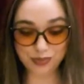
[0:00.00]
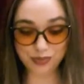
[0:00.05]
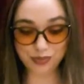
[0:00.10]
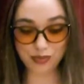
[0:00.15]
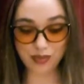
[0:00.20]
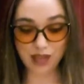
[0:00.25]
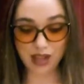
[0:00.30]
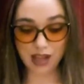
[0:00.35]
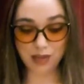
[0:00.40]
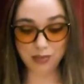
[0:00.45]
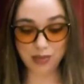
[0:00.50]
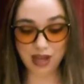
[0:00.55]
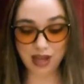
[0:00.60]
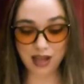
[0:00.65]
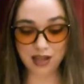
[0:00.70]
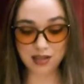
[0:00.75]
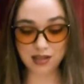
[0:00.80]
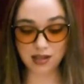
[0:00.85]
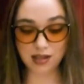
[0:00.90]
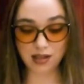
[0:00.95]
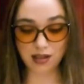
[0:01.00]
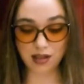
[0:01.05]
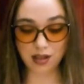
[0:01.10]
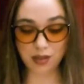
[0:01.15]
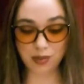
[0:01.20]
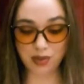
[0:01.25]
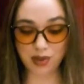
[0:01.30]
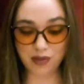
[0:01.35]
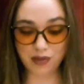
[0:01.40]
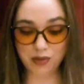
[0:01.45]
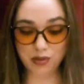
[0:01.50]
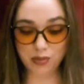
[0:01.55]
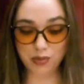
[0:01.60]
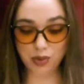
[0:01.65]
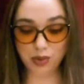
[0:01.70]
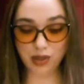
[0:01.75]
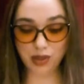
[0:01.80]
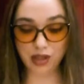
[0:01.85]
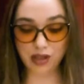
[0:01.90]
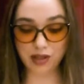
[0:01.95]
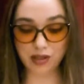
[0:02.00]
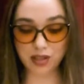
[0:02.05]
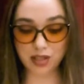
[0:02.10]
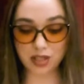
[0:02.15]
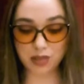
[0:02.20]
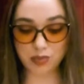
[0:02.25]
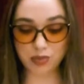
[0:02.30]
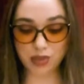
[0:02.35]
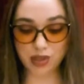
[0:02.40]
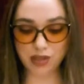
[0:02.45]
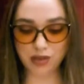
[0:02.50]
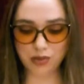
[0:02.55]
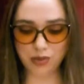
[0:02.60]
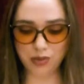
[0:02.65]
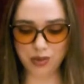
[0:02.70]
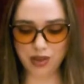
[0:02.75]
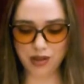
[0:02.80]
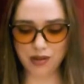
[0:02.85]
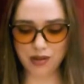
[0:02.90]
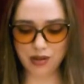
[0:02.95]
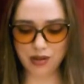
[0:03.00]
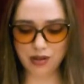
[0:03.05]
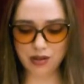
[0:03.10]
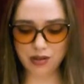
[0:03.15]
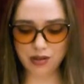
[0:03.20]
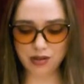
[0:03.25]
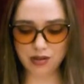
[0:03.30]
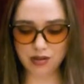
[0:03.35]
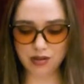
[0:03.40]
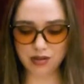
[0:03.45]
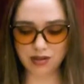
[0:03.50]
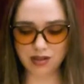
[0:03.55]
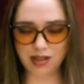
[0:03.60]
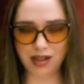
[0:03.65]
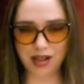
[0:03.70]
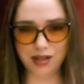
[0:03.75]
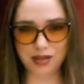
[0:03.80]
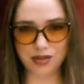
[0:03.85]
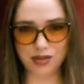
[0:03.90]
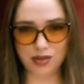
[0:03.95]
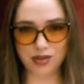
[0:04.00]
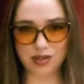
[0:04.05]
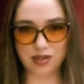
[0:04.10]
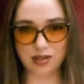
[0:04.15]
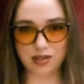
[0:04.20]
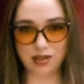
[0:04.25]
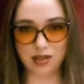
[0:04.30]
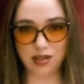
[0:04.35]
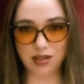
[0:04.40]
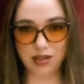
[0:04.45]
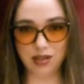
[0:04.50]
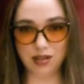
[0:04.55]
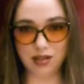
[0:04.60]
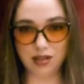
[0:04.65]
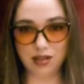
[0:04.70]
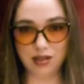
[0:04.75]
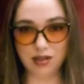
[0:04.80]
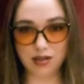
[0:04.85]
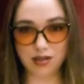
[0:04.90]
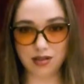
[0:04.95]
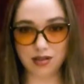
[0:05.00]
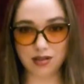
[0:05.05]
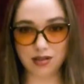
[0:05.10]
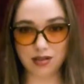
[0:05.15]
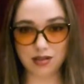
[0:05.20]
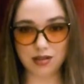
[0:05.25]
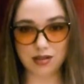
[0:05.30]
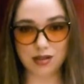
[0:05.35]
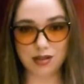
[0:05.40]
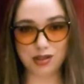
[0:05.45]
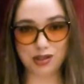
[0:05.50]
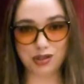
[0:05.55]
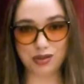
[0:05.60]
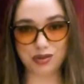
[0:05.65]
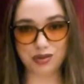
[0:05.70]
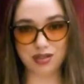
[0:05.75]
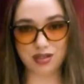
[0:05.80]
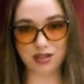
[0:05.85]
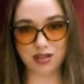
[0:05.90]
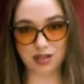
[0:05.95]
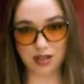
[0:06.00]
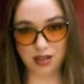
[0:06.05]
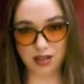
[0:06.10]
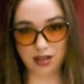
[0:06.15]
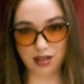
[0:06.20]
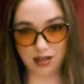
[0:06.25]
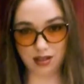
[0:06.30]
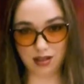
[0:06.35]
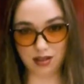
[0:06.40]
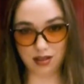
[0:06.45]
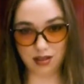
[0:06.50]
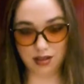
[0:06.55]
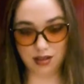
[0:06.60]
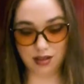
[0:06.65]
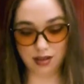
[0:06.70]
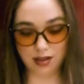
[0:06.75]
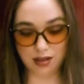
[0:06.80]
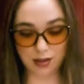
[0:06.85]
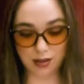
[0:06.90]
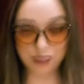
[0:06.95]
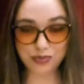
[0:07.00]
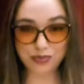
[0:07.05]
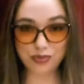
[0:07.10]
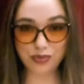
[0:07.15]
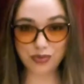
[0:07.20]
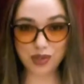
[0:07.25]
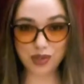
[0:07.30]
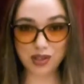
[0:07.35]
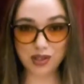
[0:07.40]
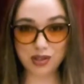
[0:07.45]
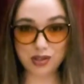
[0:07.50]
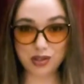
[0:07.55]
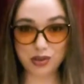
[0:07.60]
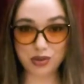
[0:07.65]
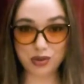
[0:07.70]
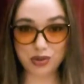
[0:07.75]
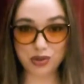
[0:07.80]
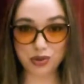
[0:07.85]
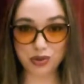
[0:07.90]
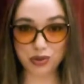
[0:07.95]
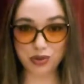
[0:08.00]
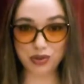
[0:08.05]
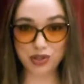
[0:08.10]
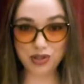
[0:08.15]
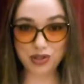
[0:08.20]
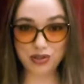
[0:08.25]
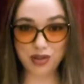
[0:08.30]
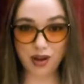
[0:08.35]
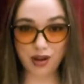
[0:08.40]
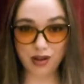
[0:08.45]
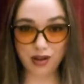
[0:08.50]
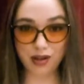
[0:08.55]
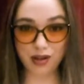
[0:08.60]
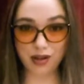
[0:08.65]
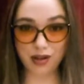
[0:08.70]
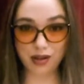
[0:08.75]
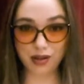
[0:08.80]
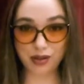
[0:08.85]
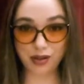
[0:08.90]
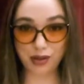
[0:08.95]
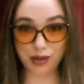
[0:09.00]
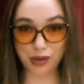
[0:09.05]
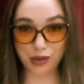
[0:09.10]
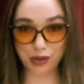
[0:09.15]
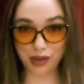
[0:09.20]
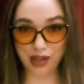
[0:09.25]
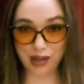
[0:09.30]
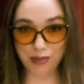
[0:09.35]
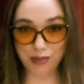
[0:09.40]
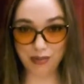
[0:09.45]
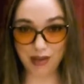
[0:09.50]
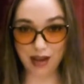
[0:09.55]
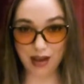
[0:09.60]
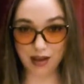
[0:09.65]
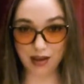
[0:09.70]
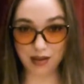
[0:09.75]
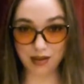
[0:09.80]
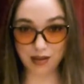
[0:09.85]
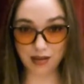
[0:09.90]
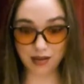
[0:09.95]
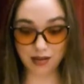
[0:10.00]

and passing above the moor spread whither? Not to sea, to sea. To Scrooge's horror, looking back,